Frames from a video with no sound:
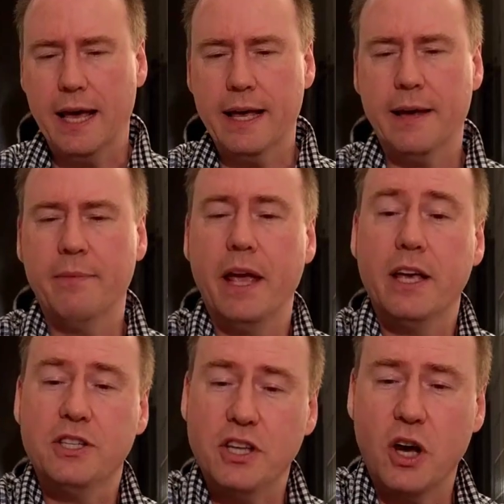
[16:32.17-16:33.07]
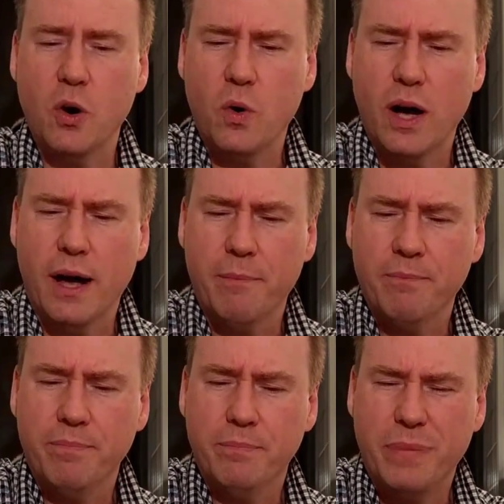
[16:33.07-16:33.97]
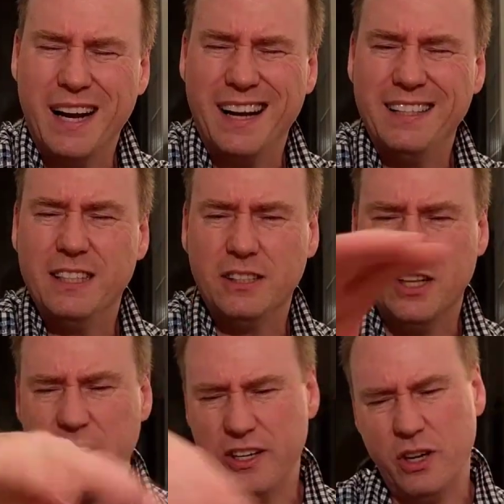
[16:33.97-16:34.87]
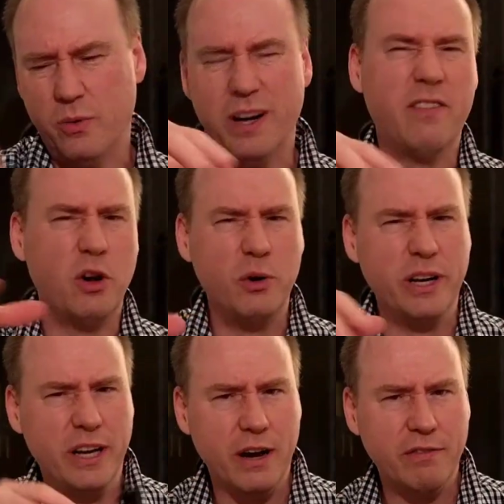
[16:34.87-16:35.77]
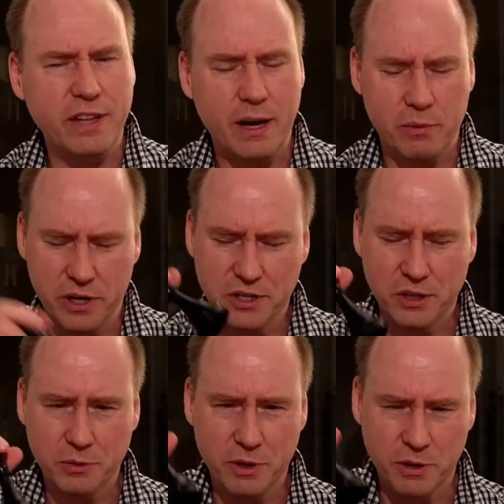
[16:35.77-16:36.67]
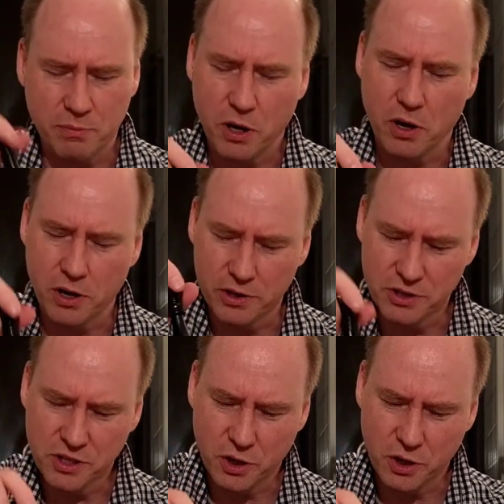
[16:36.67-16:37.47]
But I just thought, you know what, I've already covered that when I talked about the pawns.